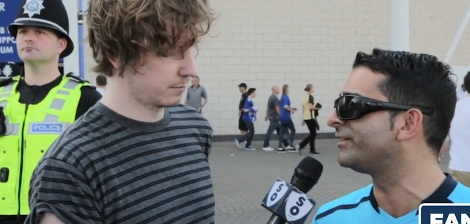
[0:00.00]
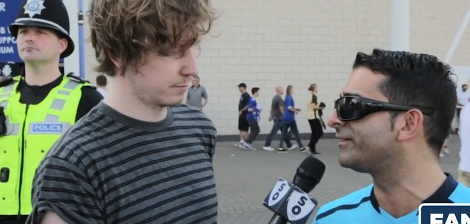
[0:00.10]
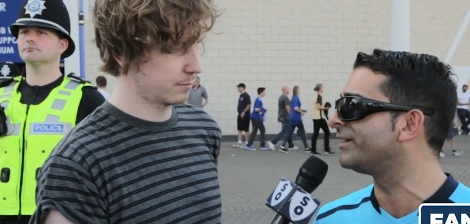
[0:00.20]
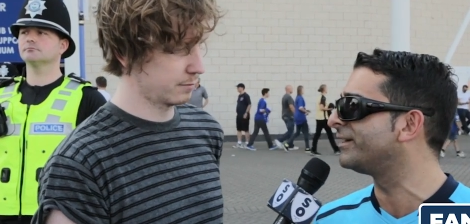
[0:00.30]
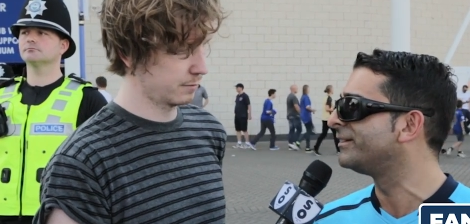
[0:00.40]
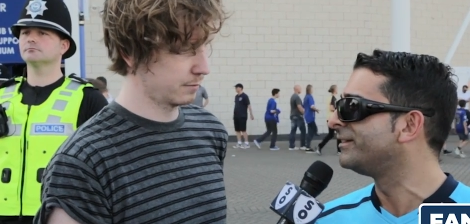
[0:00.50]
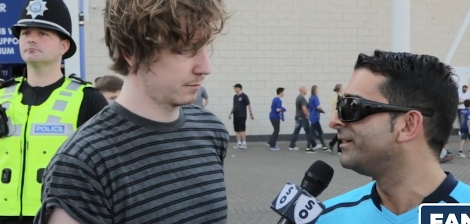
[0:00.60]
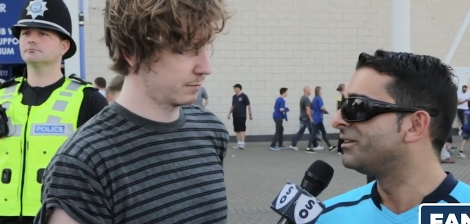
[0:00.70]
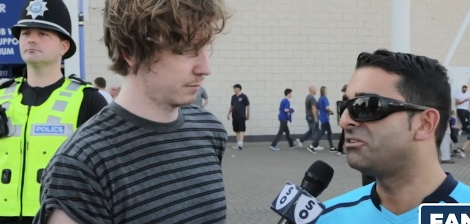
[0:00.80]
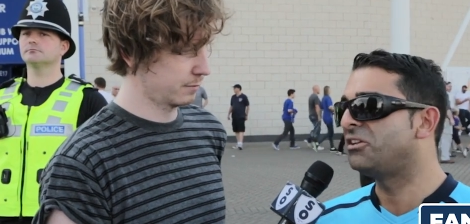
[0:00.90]
Speaker 1: and, uh,
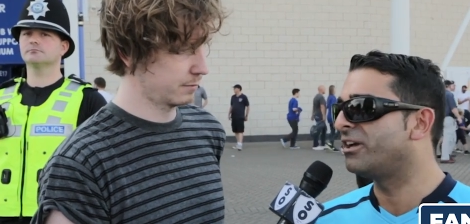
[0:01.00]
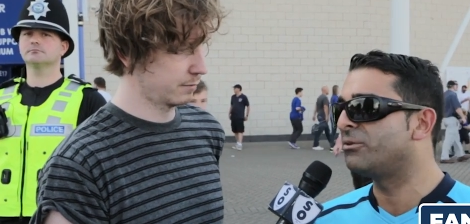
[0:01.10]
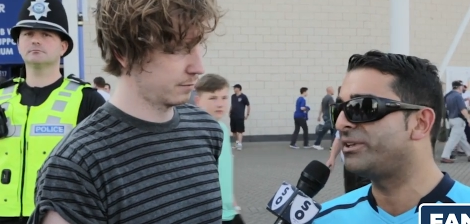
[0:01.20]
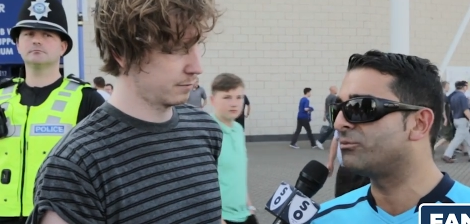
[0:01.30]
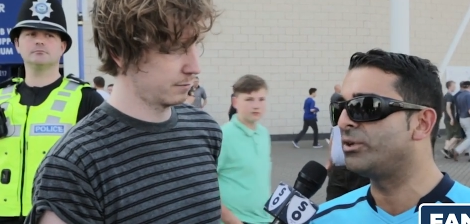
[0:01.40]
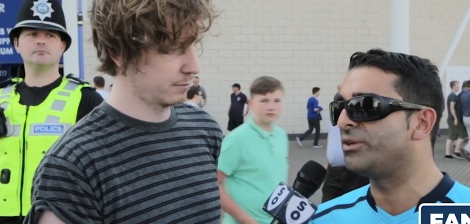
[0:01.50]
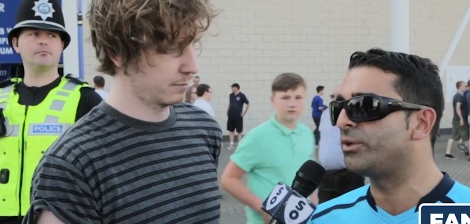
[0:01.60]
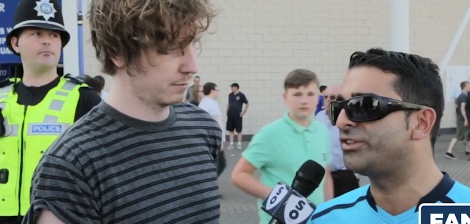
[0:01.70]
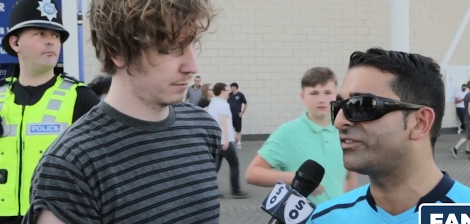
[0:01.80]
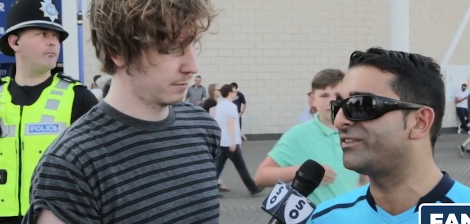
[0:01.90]
you know, we, we, we
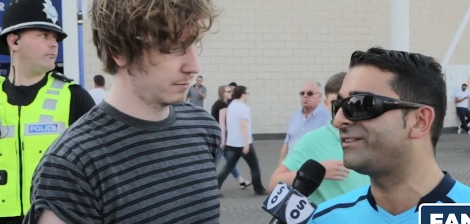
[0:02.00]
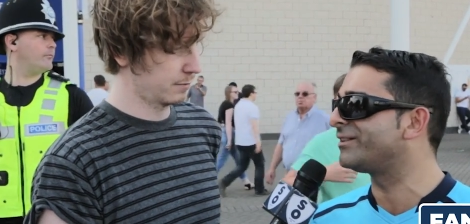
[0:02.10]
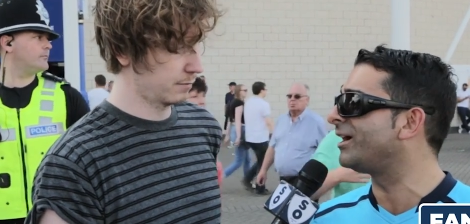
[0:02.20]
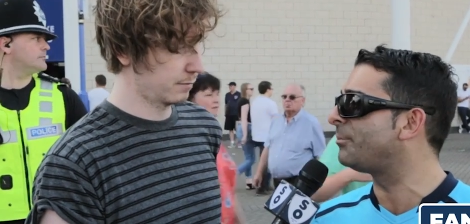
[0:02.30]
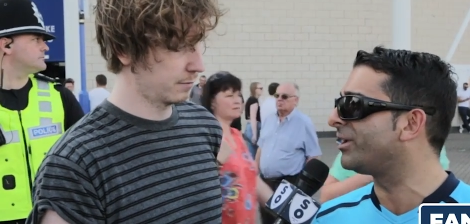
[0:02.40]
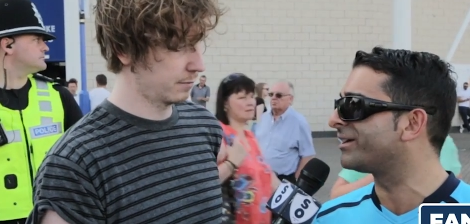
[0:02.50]
just need to up